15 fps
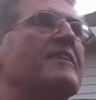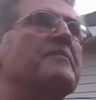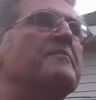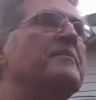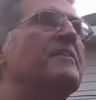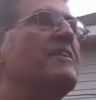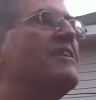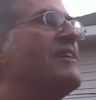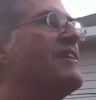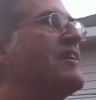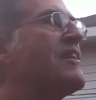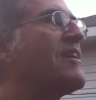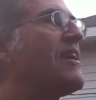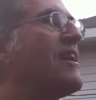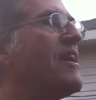Um,
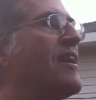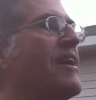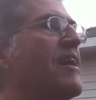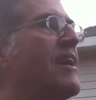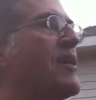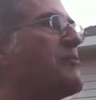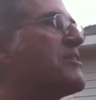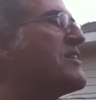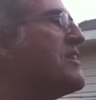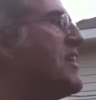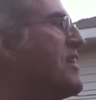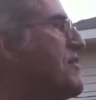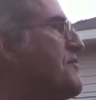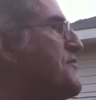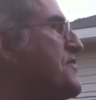uh, I would
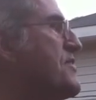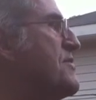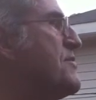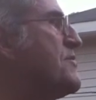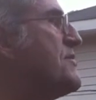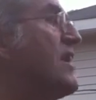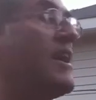love to.